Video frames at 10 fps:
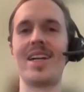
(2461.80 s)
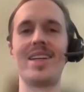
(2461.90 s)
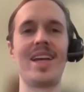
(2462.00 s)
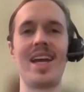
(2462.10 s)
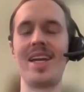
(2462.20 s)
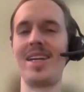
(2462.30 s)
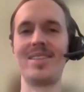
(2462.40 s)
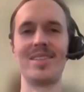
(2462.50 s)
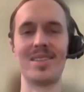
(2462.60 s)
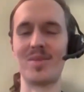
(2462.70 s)

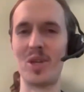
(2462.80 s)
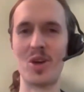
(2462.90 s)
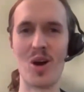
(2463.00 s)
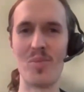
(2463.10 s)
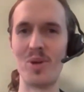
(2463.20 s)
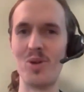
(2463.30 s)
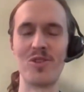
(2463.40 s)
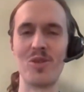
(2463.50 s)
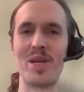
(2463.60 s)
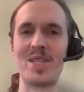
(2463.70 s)
a
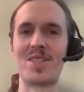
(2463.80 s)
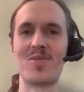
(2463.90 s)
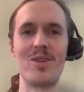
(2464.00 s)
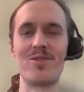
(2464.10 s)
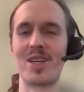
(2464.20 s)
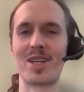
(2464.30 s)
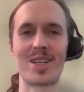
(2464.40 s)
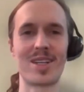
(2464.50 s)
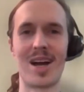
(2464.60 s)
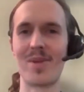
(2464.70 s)
beautiful piece of music.
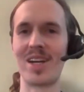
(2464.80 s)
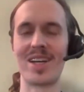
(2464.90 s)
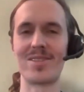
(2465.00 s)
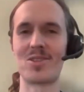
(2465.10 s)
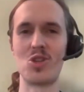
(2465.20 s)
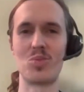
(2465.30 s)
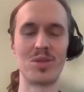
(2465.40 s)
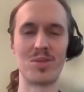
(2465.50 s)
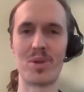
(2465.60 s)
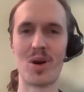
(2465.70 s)
I'm going to get
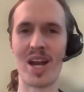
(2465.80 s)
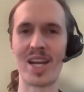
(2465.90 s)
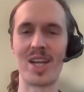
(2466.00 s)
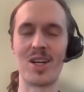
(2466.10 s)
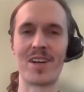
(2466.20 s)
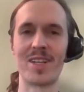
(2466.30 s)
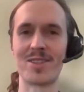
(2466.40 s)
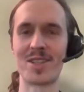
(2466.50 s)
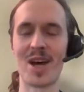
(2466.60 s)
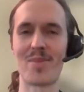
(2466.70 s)
super poetic here if I
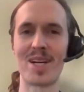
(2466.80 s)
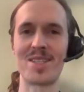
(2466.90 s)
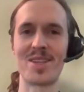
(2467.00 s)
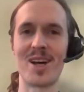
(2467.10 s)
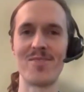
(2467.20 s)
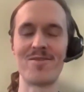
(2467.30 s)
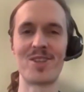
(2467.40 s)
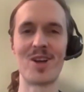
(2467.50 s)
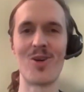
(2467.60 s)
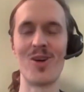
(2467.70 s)
don't stop myself.
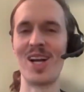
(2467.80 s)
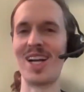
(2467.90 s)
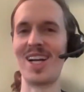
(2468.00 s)
So,